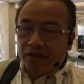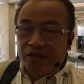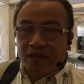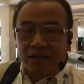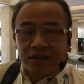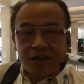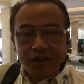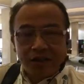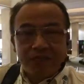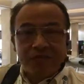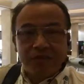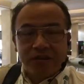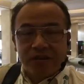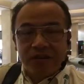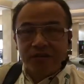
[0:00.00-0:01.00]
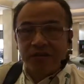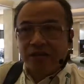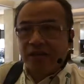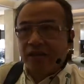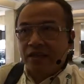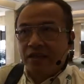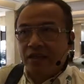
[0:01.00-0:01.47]
client believes
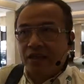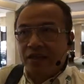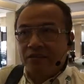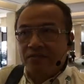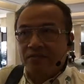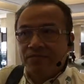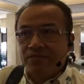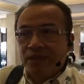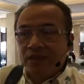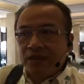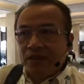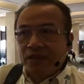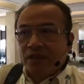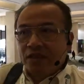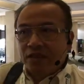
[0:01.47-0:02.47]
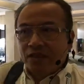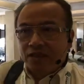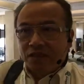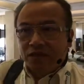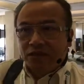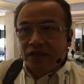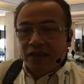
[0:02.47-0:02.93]
that
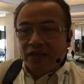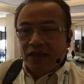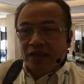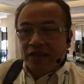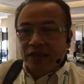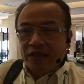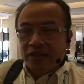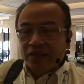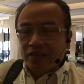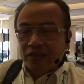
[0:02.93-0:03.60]
if they can get